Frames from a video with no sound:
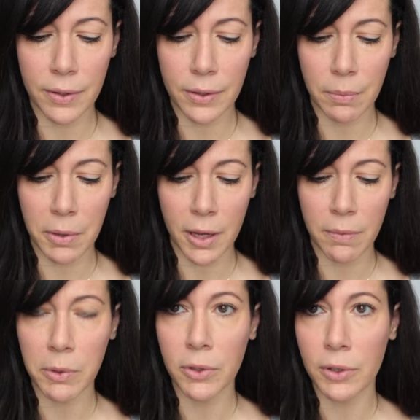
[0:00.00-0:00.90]
It's something
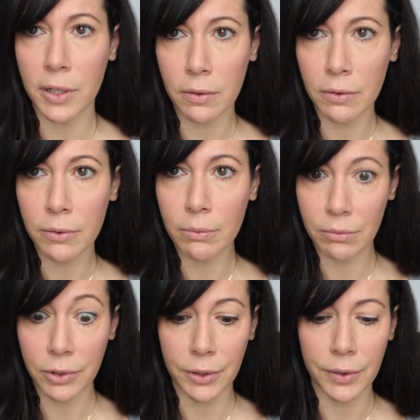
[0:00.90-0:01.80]
I've been doing
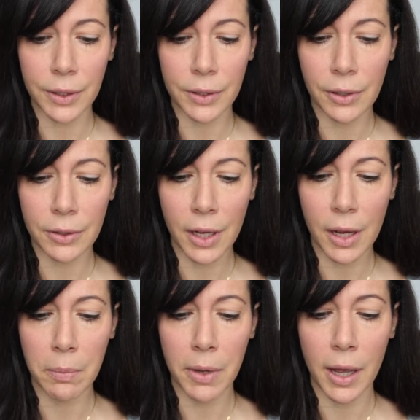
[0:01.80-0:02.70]
for a really long
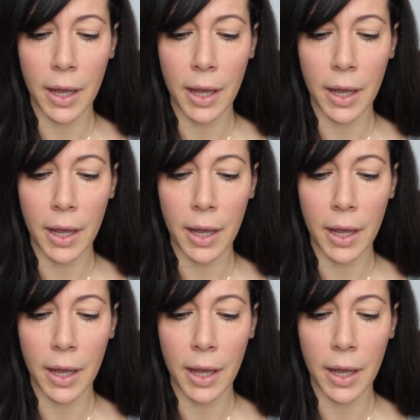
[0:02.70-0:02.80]
time,